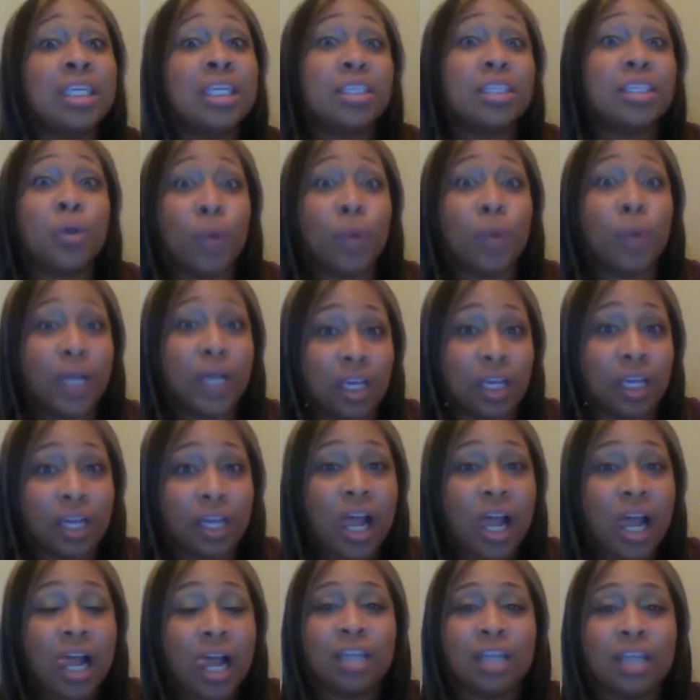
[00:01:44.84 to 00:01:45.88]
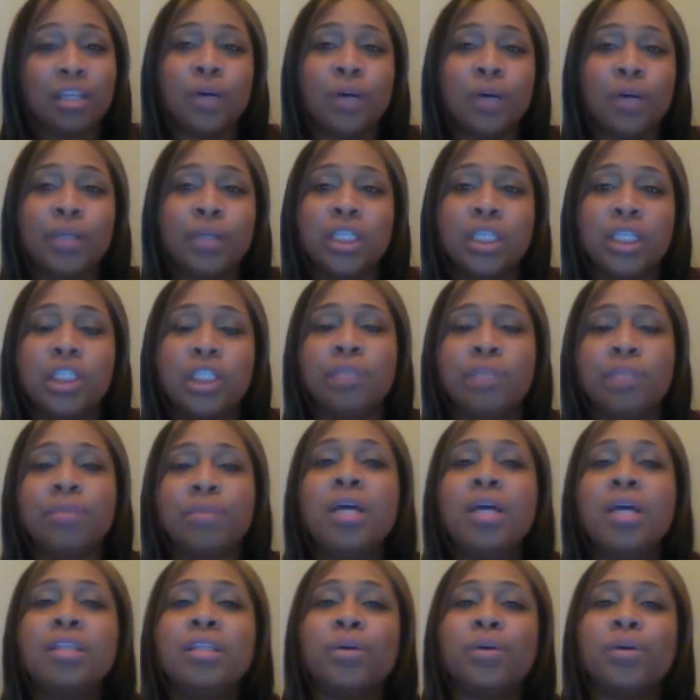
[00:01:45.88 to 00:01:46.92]
quitting, essentially.
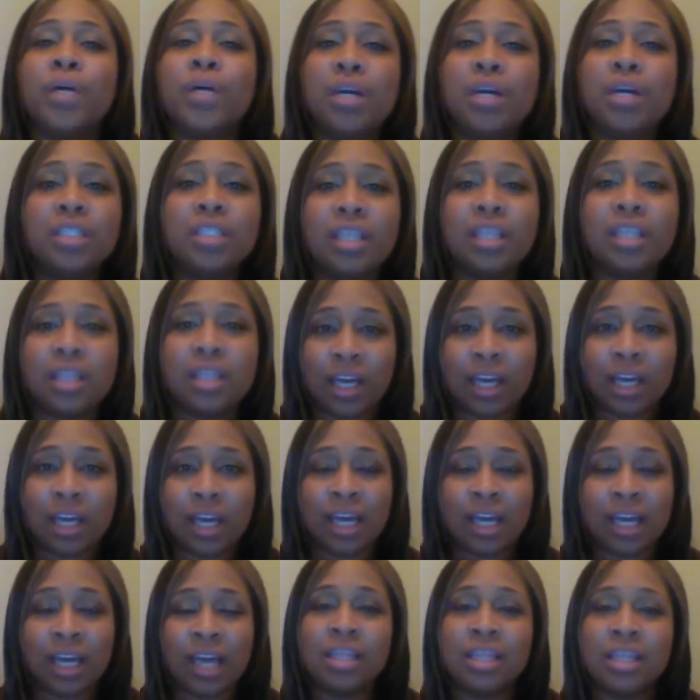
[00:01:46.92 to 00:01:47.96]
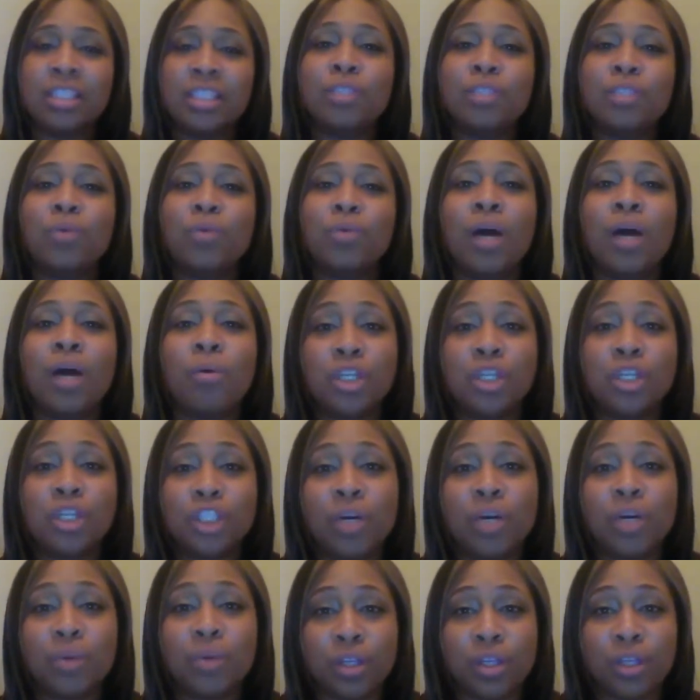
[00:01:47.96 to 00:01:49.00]
So here's the thing, and this is what I want to
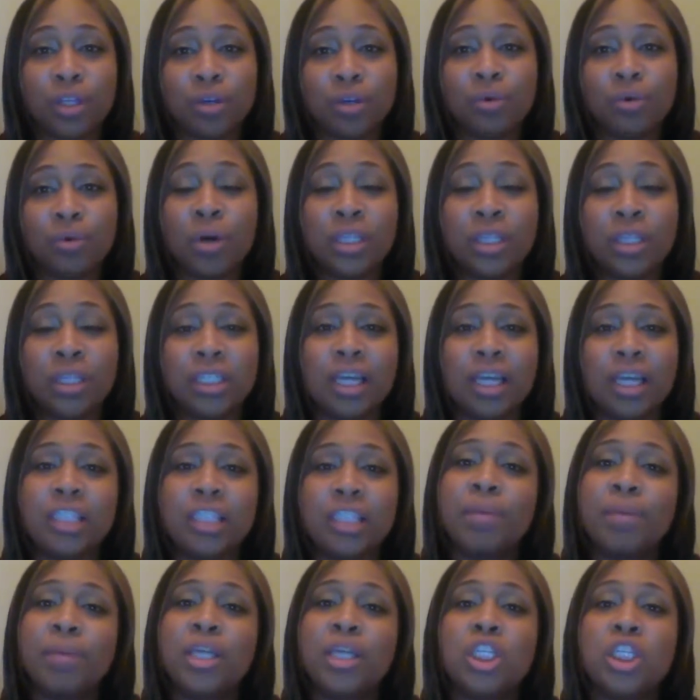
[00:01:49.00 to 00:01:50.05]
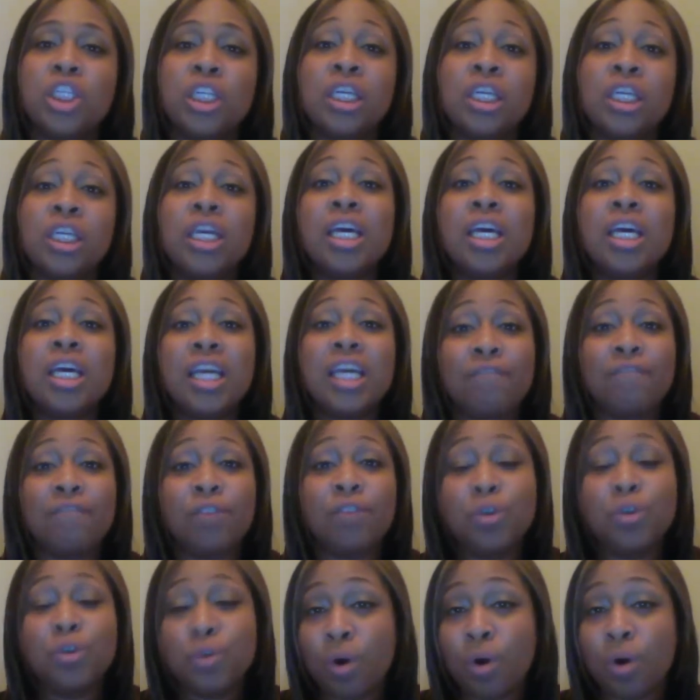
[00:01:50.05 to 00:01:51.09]
share with you on today, especially if
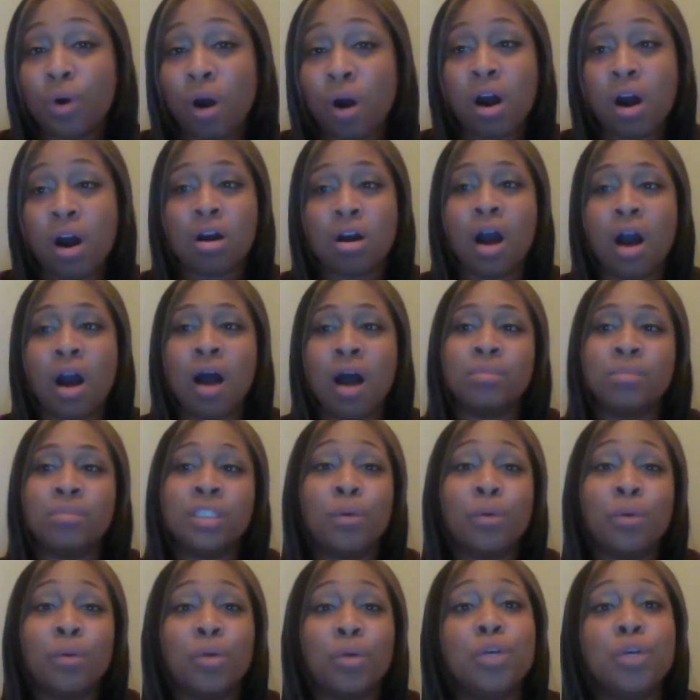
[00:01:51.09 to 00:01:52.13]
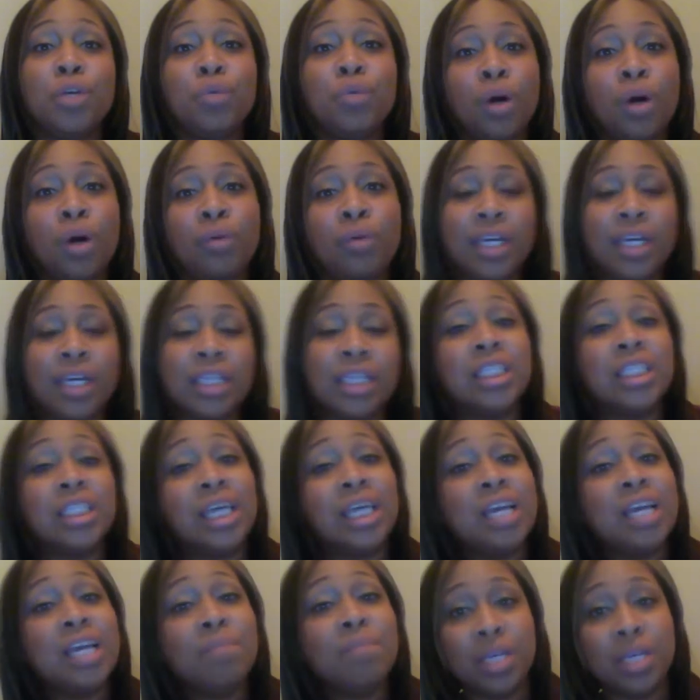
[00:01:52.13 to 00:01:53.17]
you are someone that is
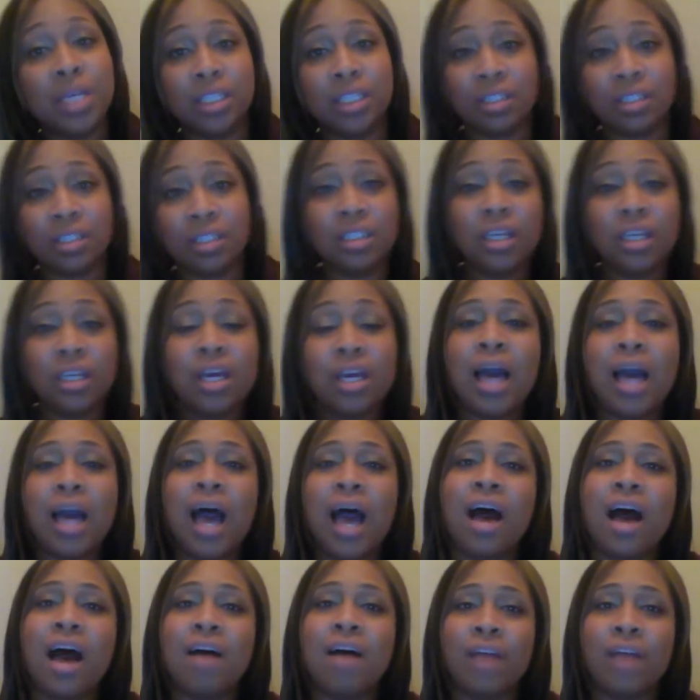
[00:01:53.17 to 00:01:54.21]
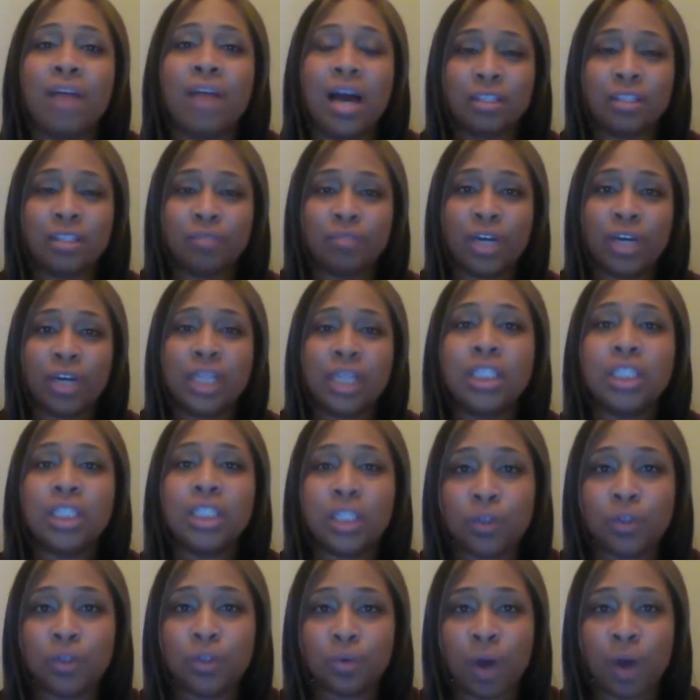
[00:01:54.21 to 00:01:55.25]
in business, has run
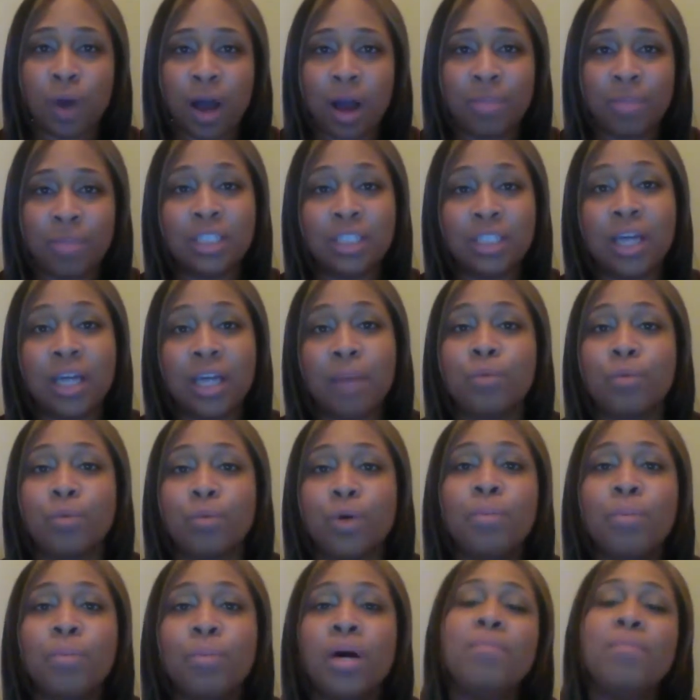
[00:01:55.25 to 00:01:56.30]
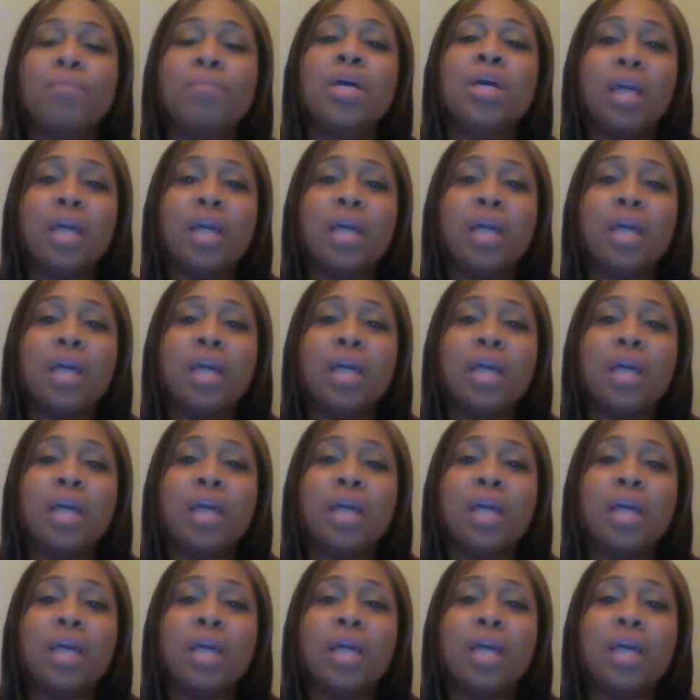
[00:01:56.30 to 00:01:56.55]
into that type of road bump.